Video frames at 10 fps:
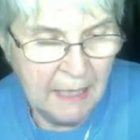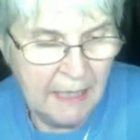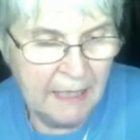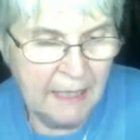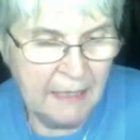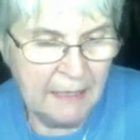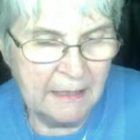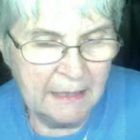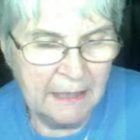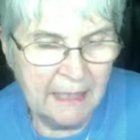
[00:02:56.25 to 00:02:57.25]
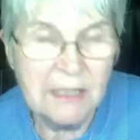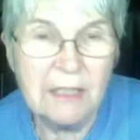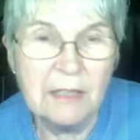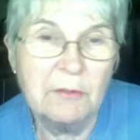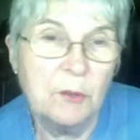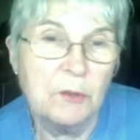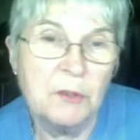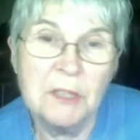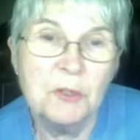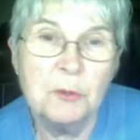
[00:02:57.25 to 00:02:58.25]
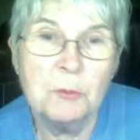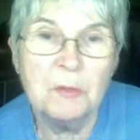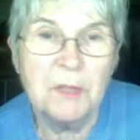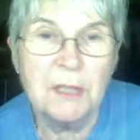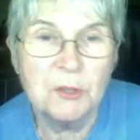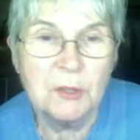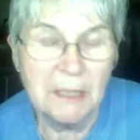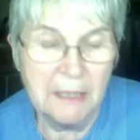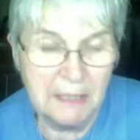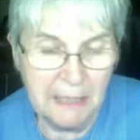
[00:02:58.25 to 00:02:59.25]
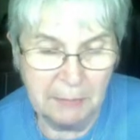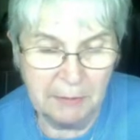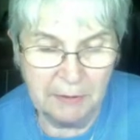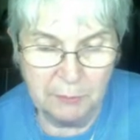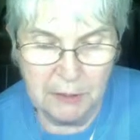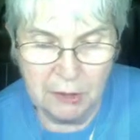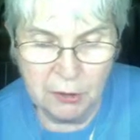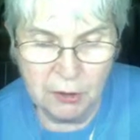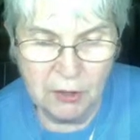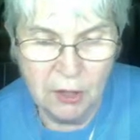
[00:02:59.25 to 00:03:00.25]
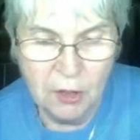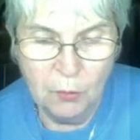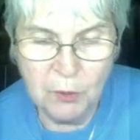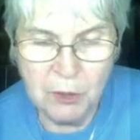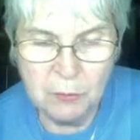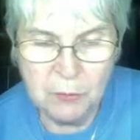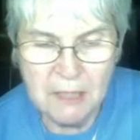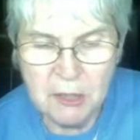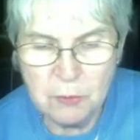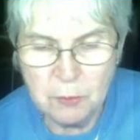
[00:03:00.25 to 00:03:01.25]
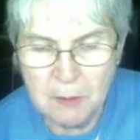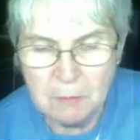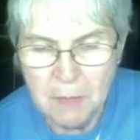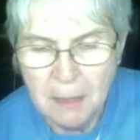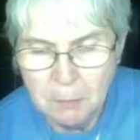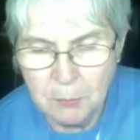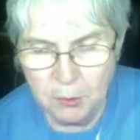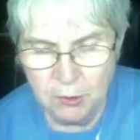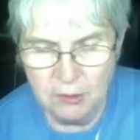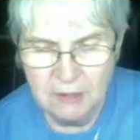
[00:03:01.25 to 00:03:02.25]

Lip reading: And the last thing, of course, is your reflection on the topic of religion. What do you need to remember